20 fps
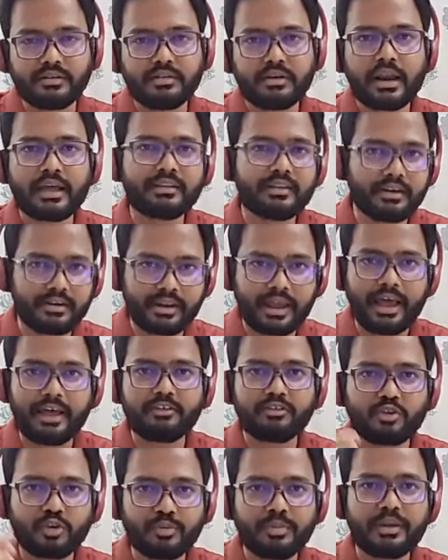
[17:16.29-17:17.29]
Rather, it
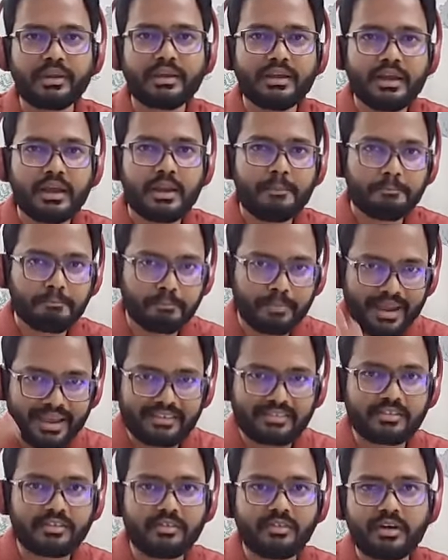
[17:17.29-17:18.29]
has to be
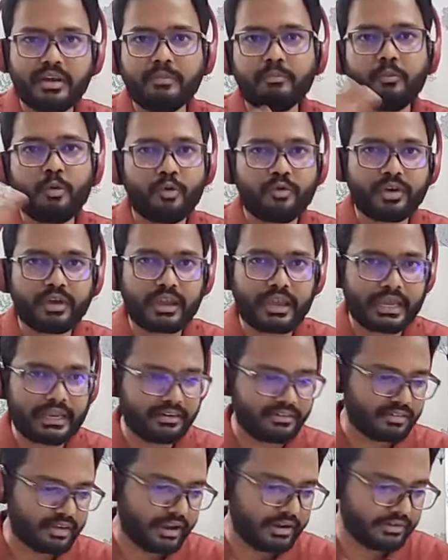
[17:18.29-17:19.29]
passively moving
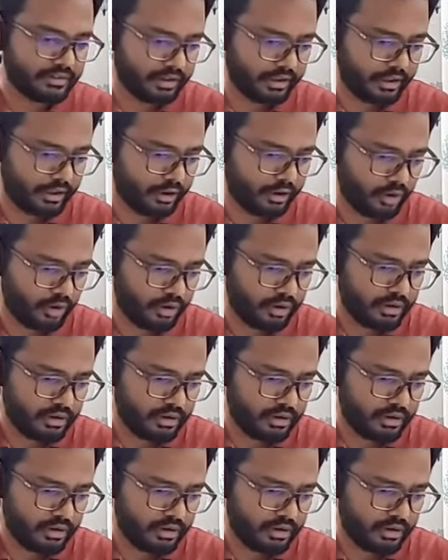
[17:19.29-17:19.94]
inside the canal.